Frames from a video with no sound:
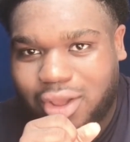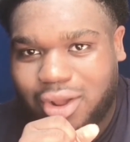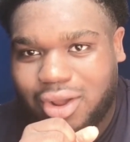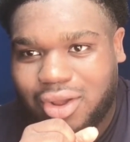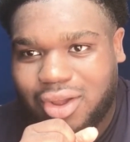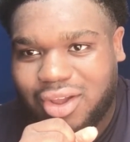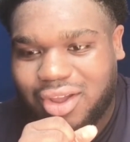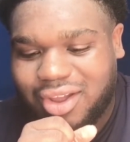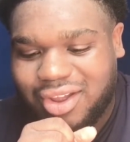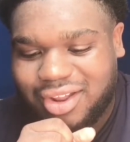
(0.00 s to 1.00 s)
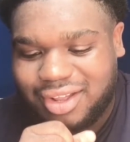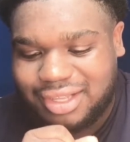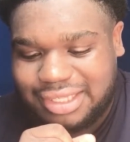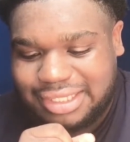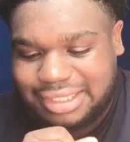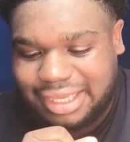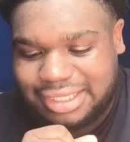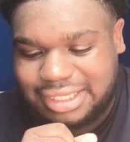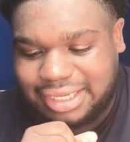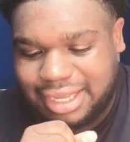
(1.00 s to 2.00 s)
Uh, yeah,
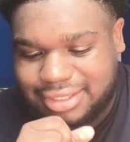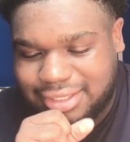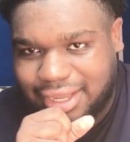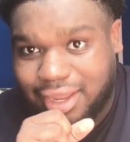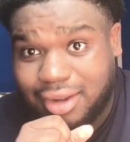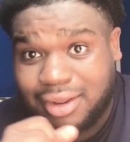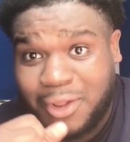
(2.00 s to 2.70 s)
send that, send that.